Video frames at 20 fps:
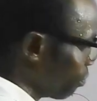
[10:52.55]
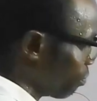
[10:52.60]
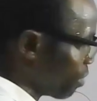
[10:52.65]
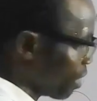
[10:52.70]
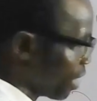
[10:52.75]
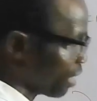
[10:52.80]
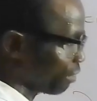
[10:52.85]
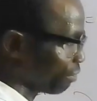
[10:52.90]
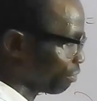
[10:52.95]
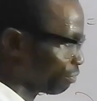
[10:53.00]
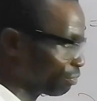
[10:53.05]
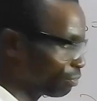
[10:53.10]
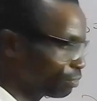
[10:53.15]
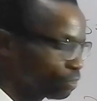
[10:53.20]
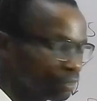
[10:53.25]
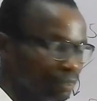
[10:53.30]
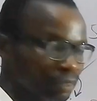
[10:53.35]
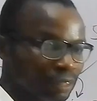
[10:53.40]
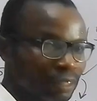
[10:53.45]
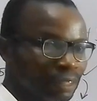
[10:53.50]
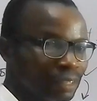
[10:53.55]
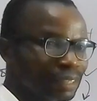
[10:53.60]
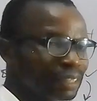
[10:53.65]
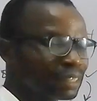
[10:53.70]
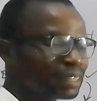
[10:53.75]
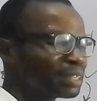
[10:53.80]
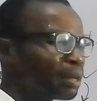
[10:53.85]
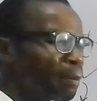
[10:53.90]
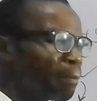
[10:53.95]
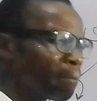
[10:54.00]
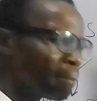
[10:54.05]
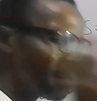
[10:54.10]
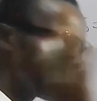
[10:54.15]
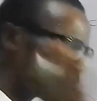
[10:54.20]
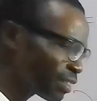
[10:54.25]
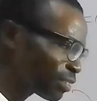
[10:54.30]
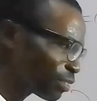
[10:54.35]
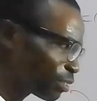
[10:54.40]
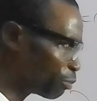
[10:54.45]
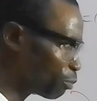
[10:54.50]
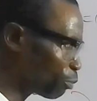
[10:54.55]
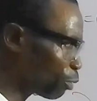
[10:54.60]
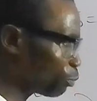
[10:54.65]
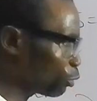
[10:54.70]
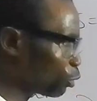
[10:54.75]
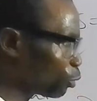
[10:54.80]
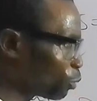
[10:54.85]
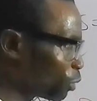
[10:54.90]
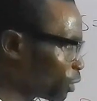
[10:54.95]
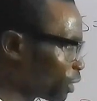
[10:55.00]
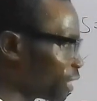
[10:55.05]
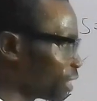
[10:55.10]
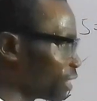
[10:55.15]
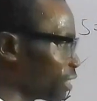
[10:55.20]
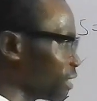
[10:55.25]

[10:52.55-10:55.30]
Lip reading: 5, the maximum you will get